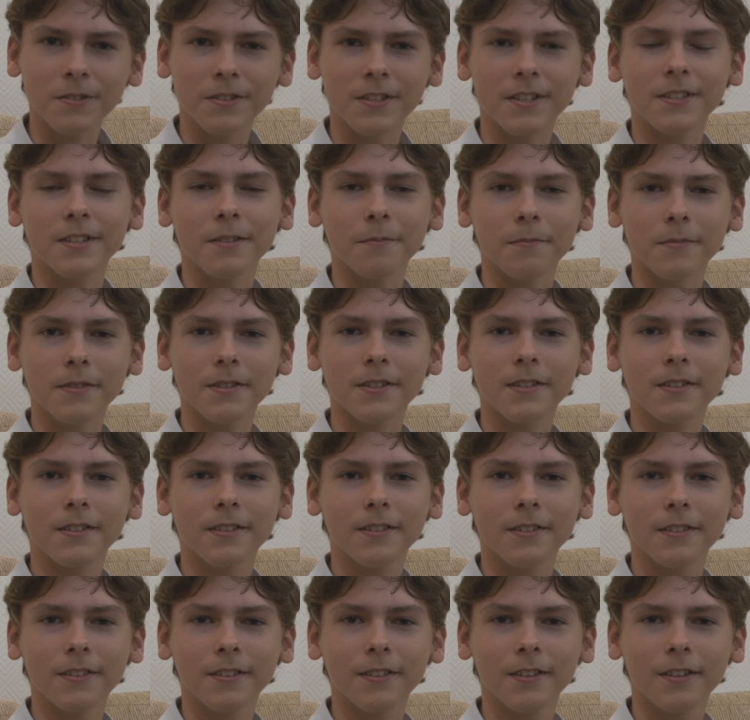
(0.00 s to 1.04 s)
2 systems?
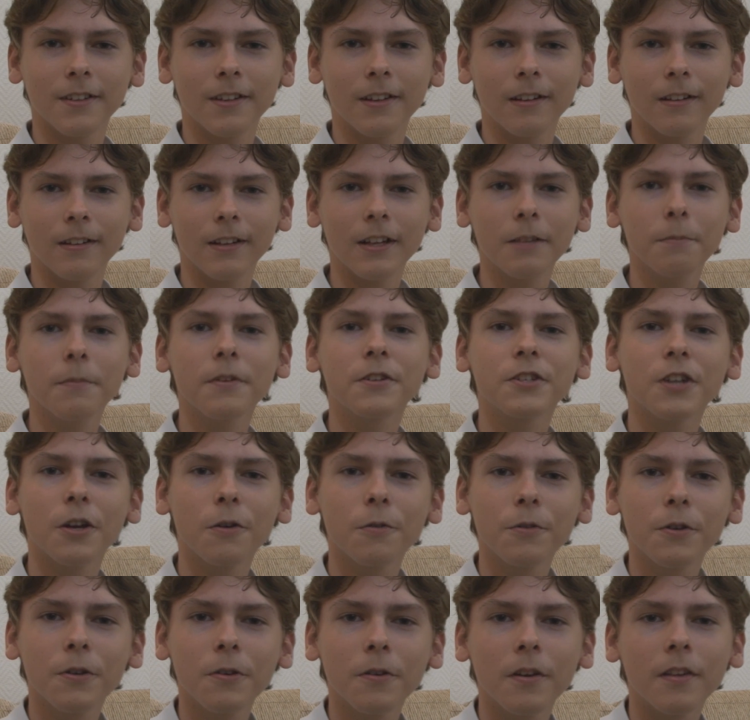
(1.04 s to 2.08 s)
Let me
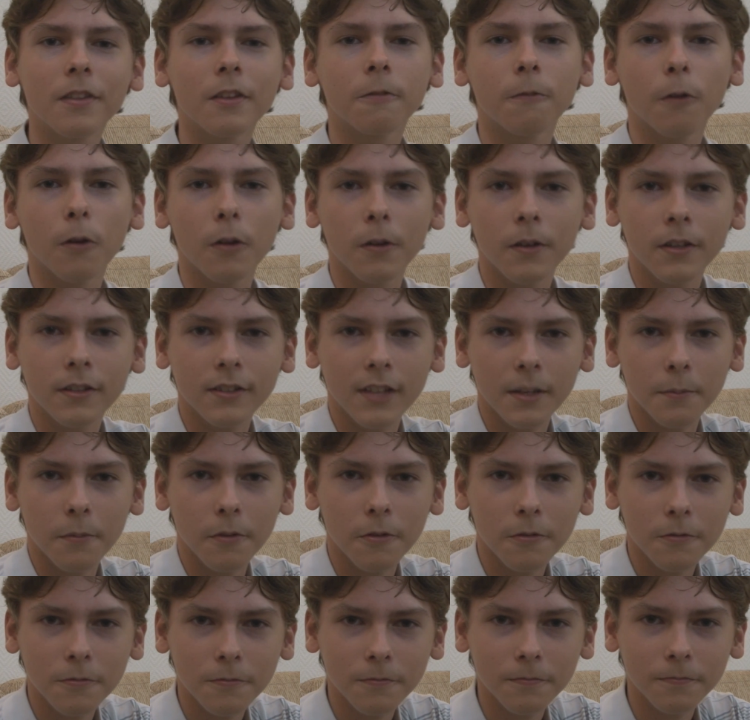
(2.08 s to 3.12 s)
show you in the following
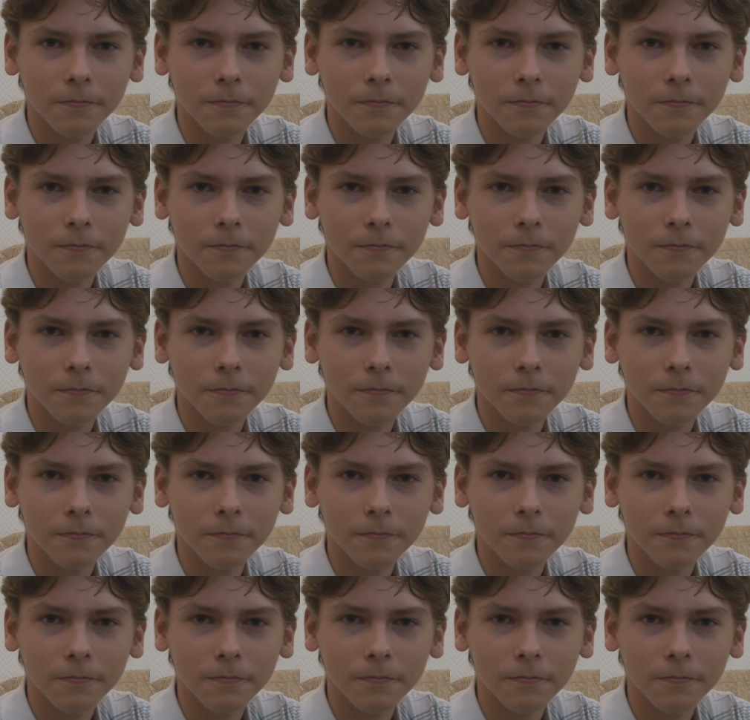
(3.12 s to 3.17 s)
demo.